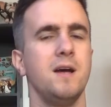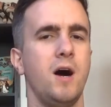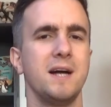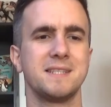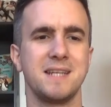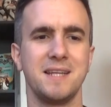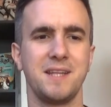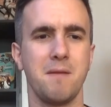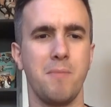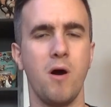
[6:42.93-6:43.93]
I had
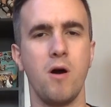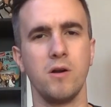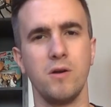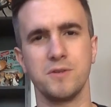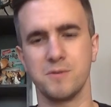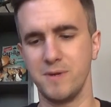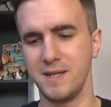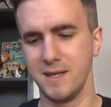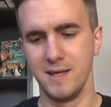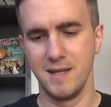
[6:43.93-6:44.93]
Sandown Park last
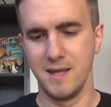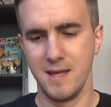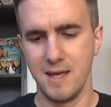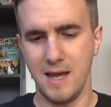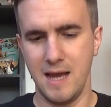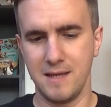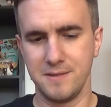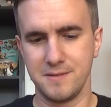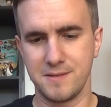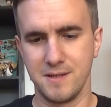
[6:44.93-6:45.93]
week,
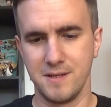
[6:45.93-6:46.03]
and